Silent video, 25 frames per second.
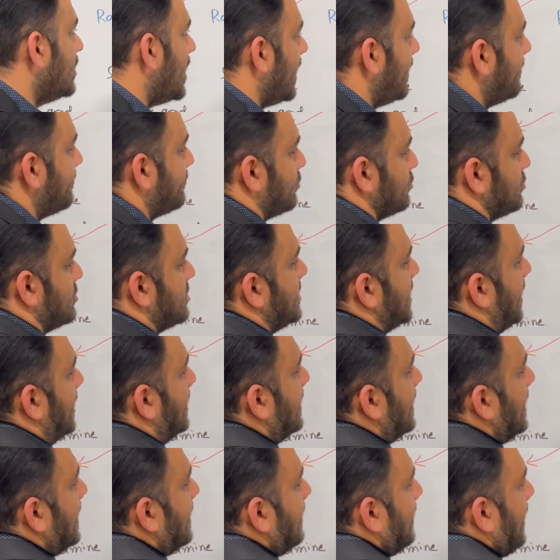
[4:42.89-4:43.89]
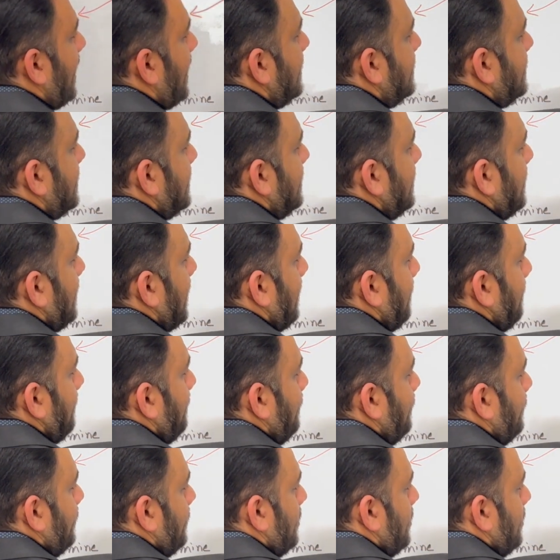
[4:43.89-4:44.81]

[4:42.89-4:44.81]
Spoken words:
have to set a criteria.